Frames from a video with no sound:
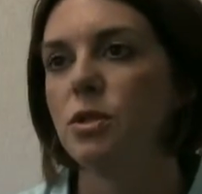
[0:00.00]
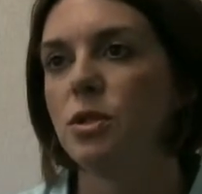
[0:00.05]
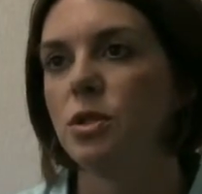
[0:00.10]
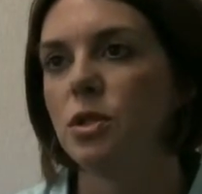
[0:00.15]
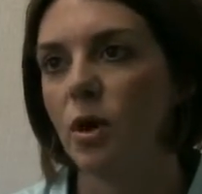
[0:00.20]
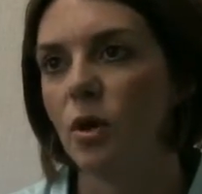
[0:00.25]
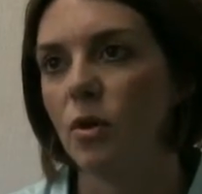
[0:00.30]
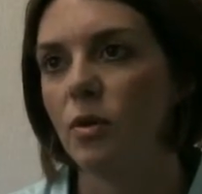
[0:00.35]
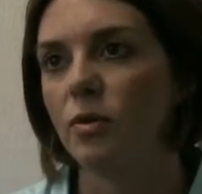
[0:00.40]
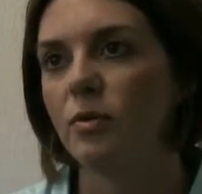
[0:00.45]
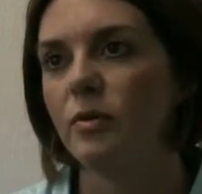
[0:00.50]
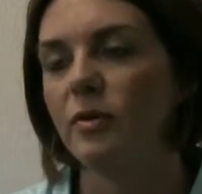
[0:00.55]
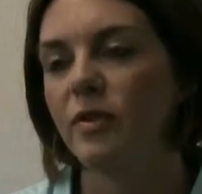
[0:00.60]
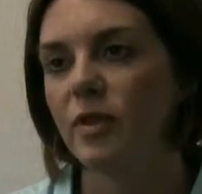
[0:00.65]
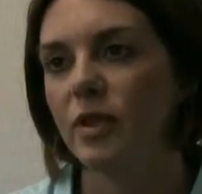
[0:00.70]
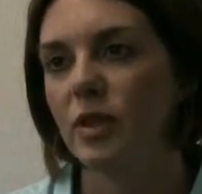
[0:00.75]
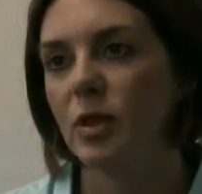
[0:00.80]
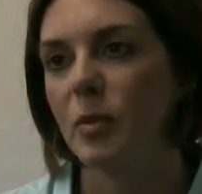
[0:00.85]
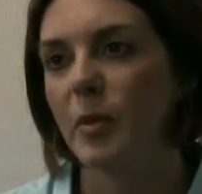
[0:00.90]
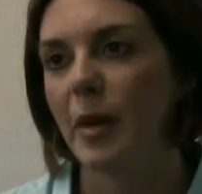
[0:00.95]
don't
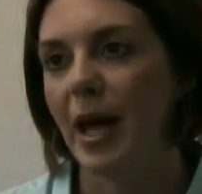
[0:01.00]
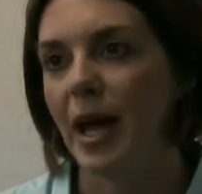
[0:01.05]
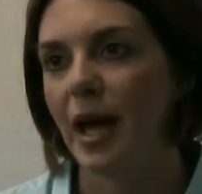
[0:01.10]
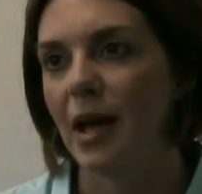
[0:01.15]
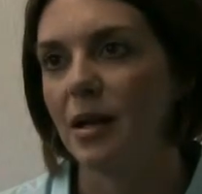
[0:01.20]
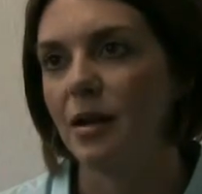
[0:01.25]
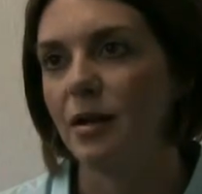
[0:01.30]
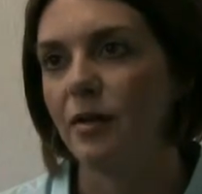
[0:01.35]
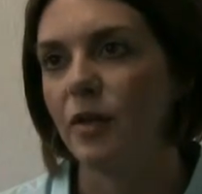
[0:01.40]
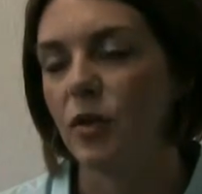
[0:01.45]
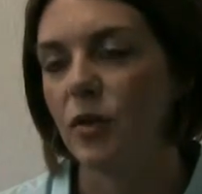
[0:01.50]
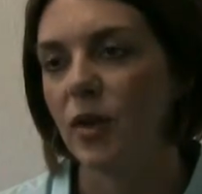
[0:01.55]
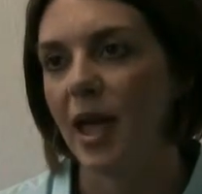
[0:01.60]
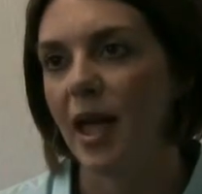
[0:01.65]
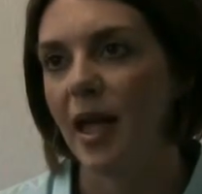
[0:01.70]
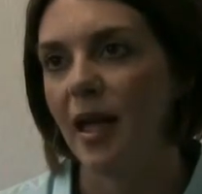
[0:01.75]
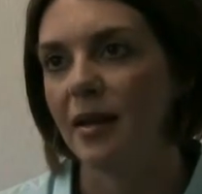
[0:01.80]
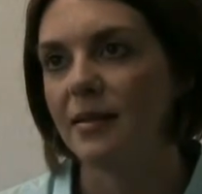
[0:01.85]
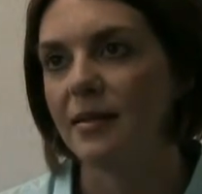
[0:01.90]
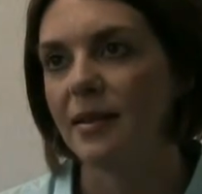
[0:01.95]
feel bad if you
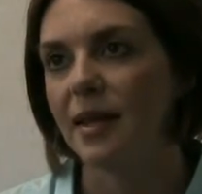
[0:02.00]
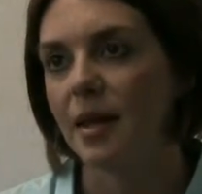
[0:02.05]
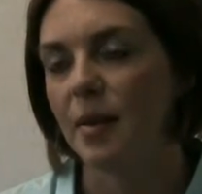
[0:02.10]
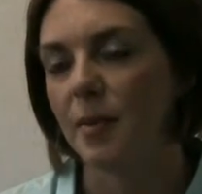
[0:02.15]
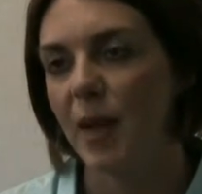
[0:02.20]
can't get it